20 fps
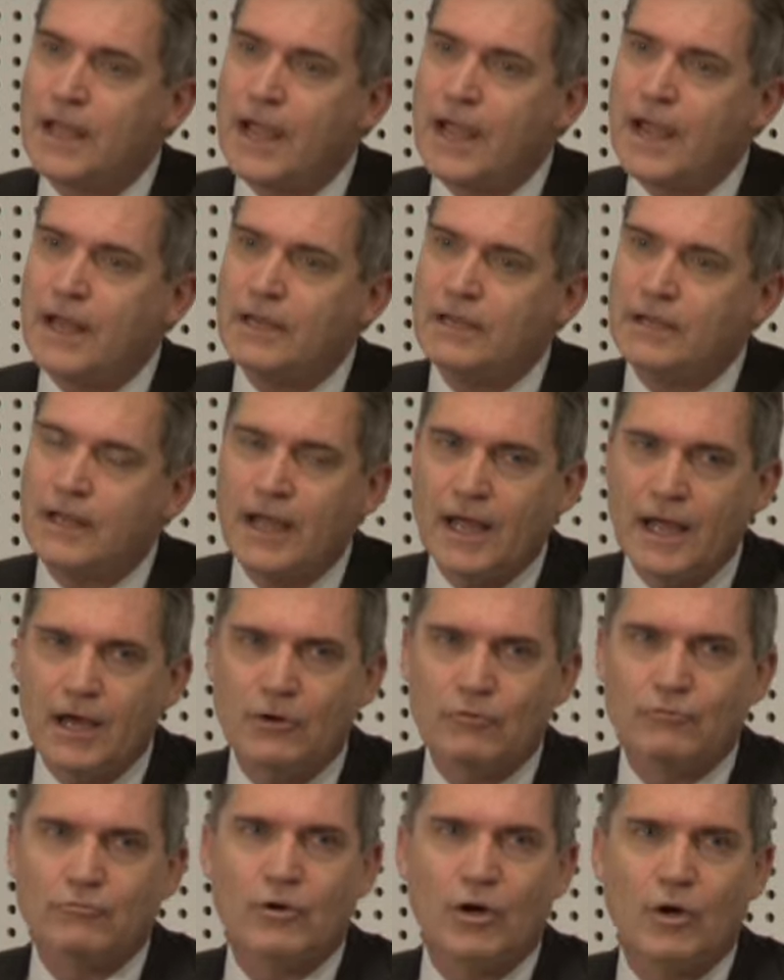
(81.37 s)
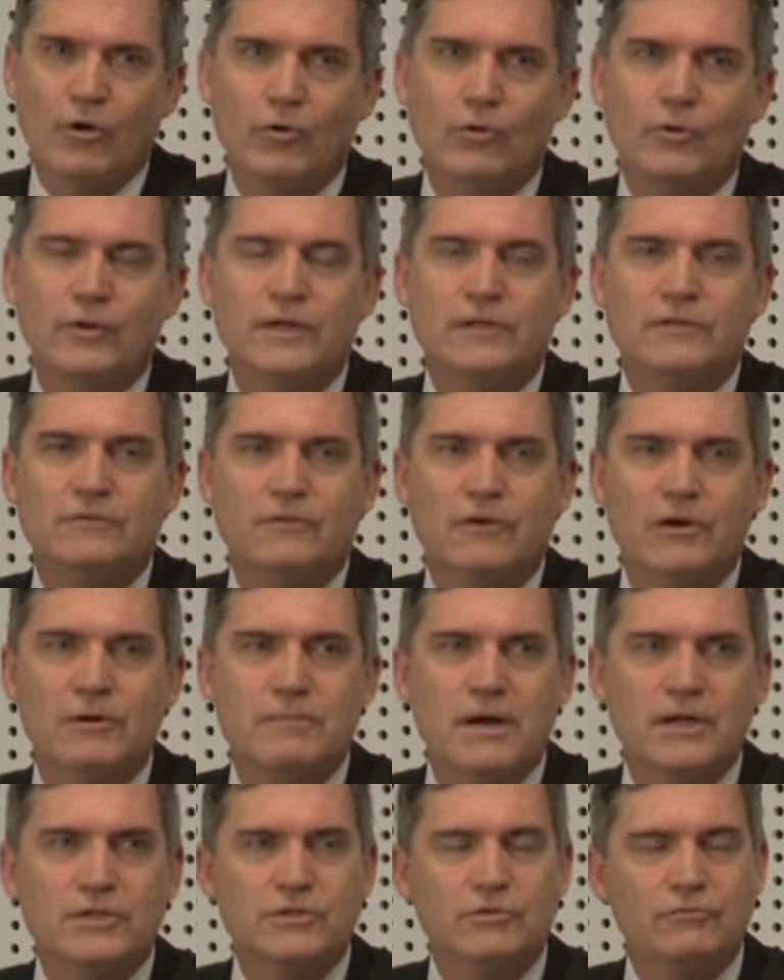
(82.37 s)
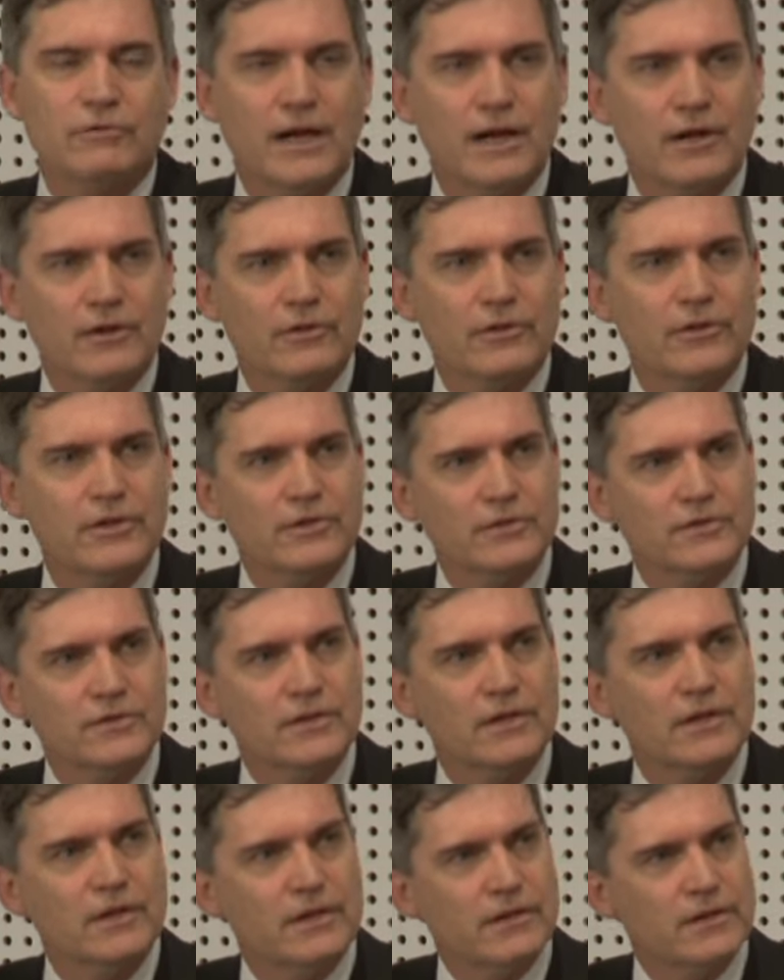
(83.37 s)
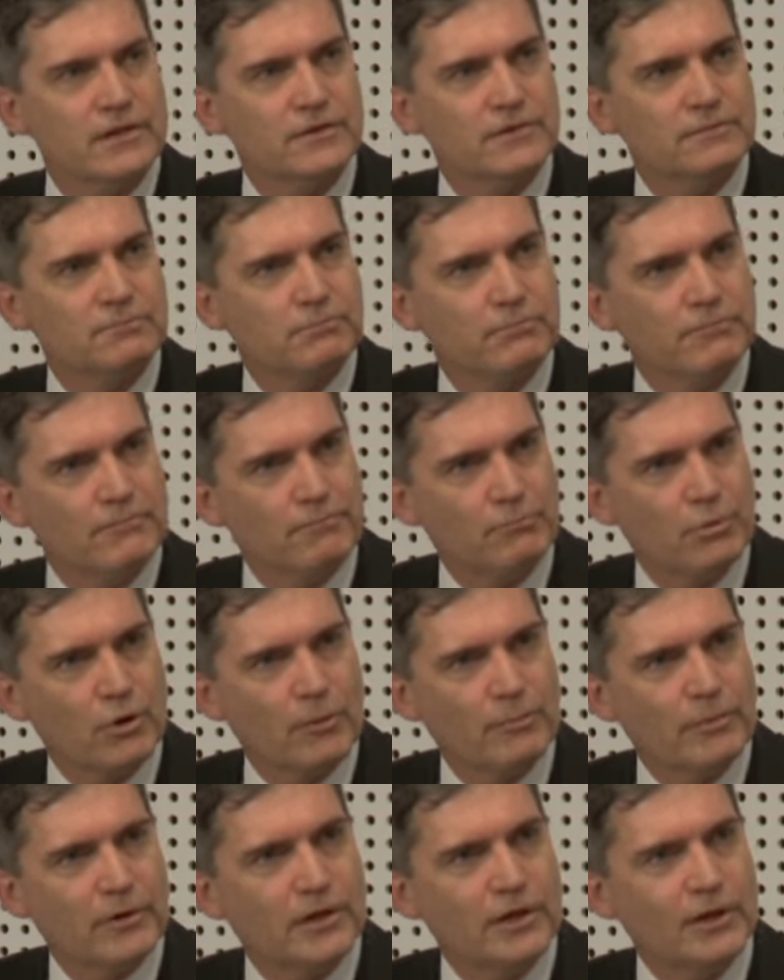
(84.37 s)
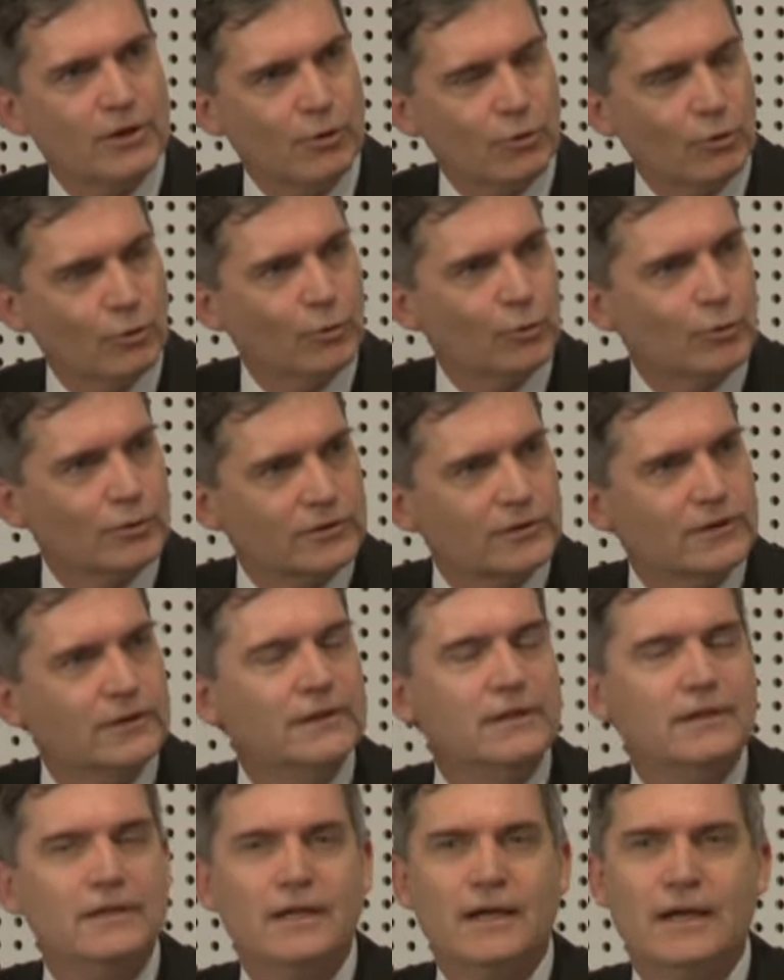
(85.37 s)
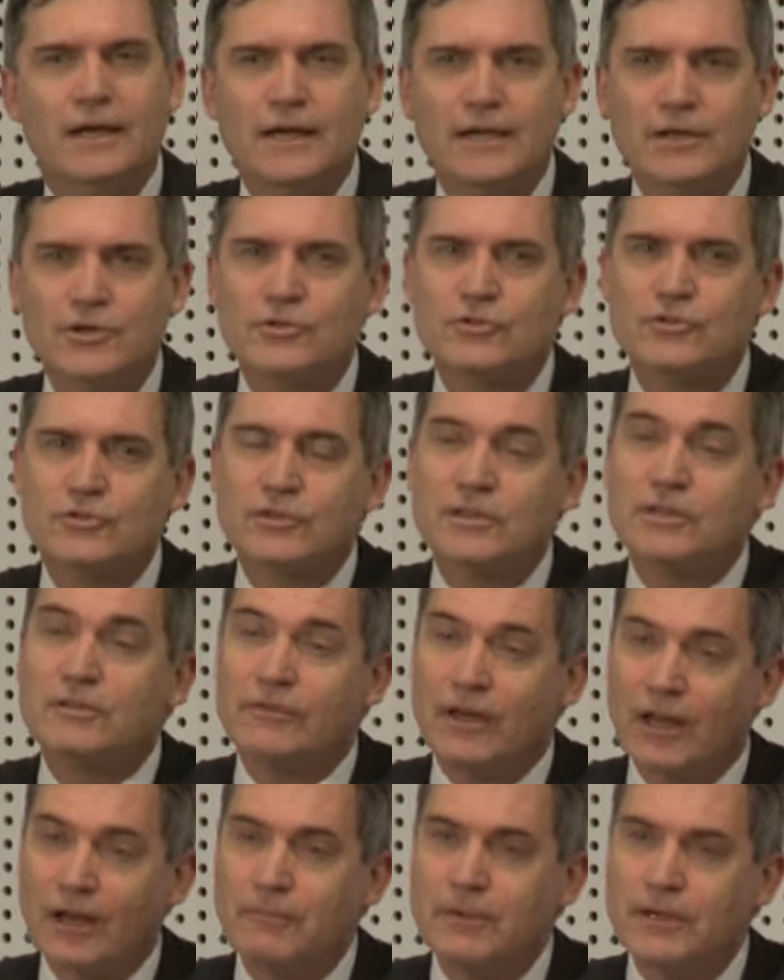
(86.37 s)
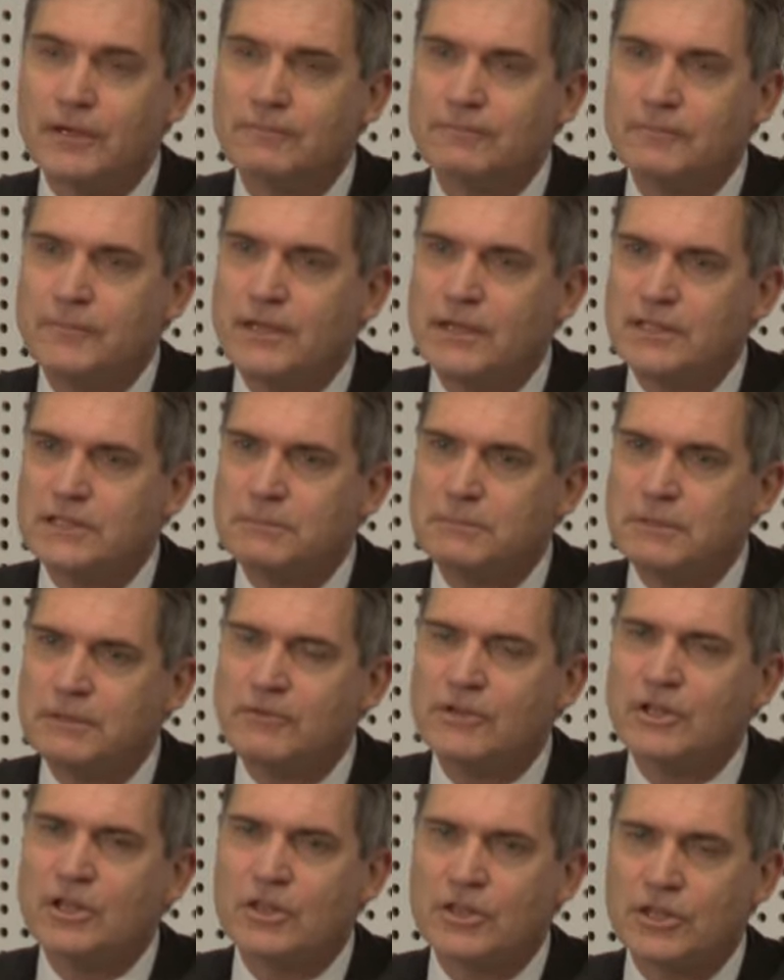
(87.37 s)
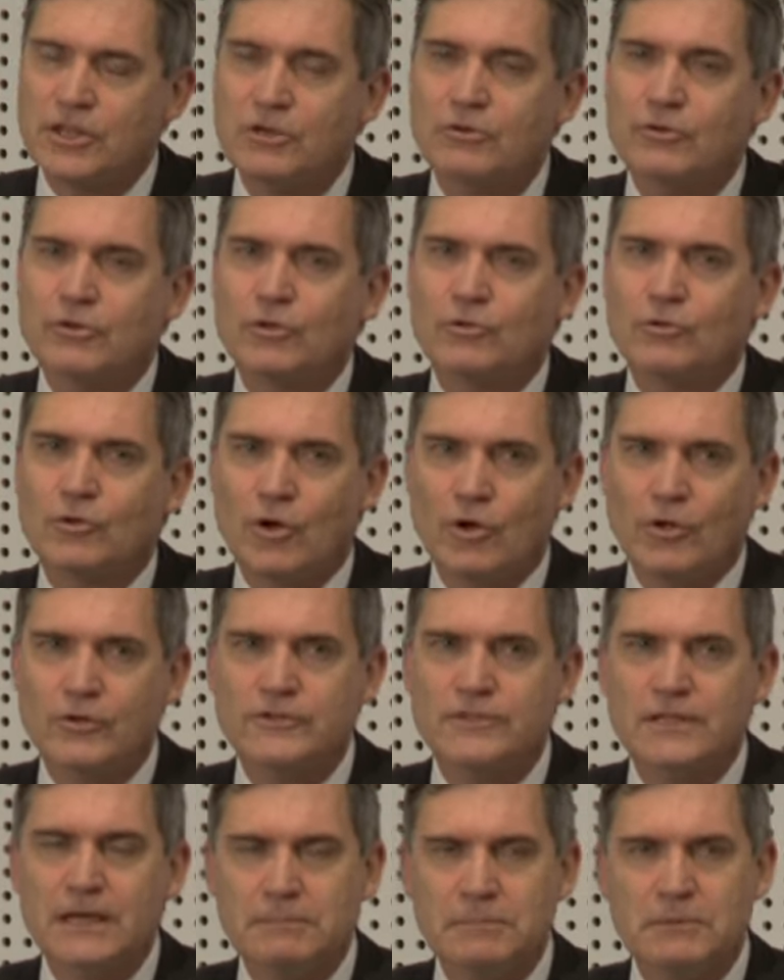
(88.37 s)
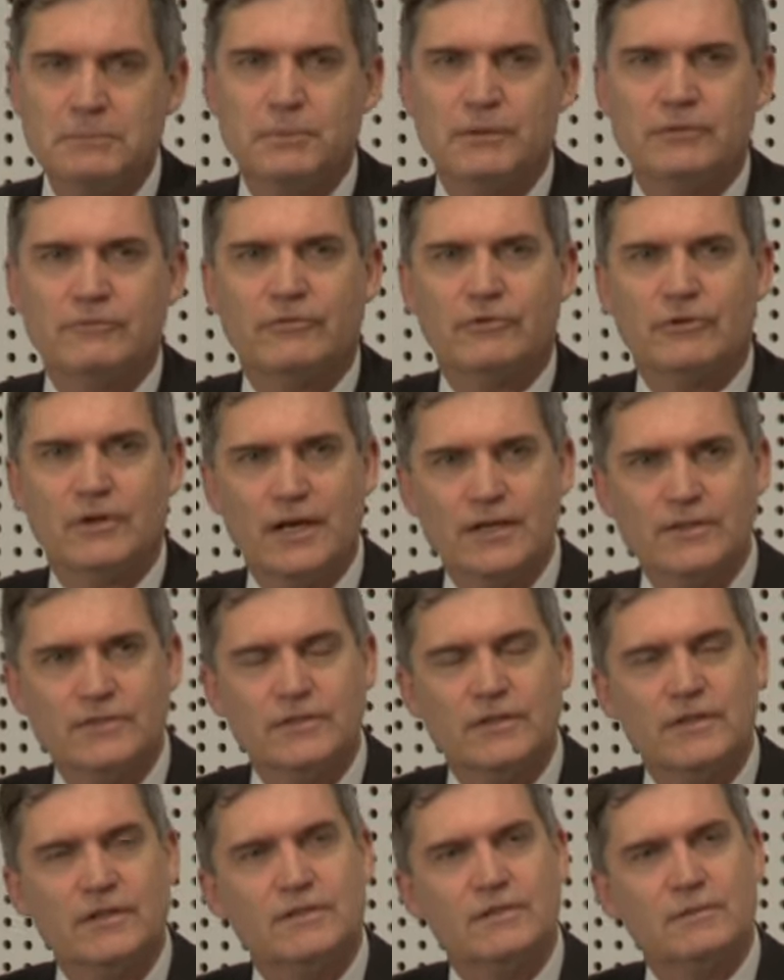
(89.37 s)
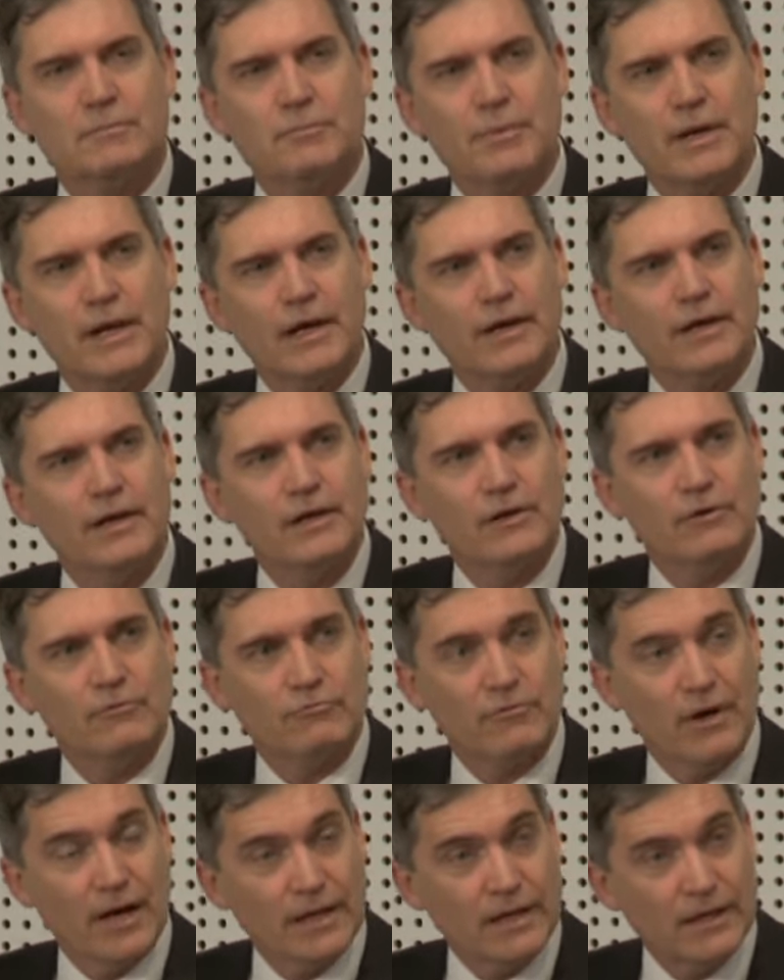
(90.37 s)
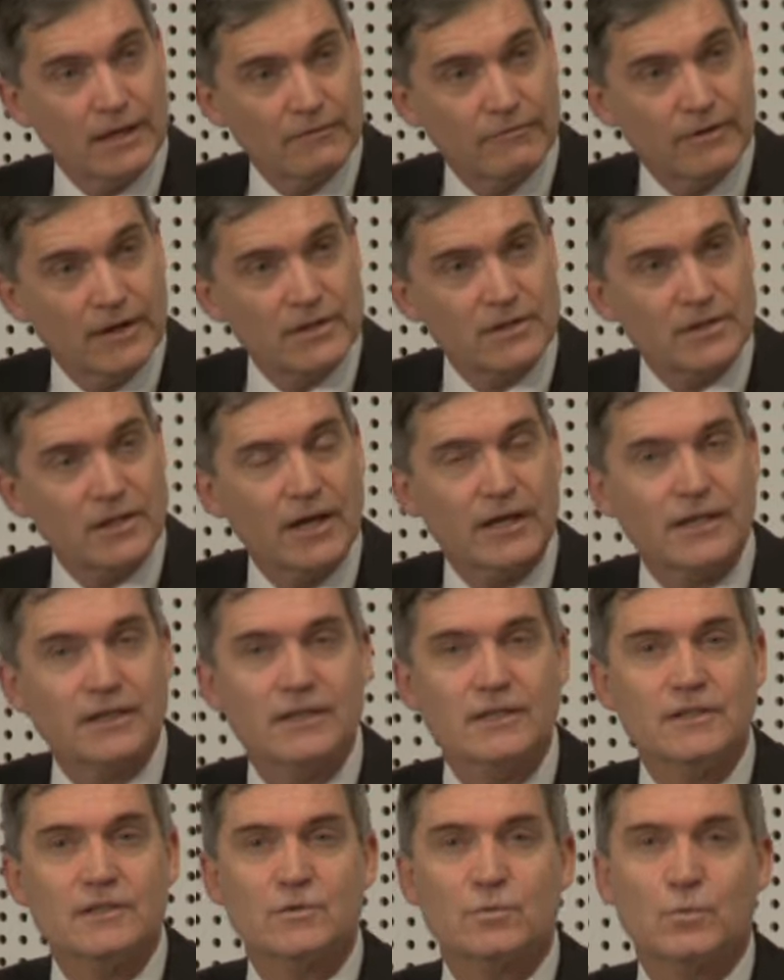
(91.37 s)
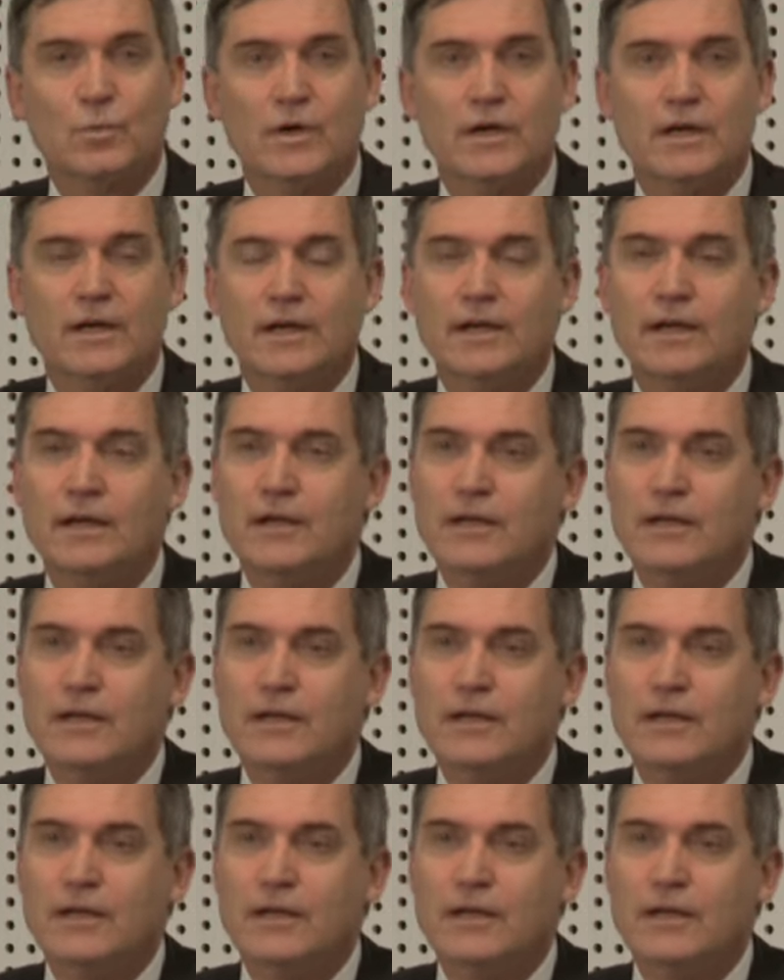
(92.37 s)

And our role is very much around this property called industry development. It's a bit of an ethereal concept, but for us it's about running events like this where,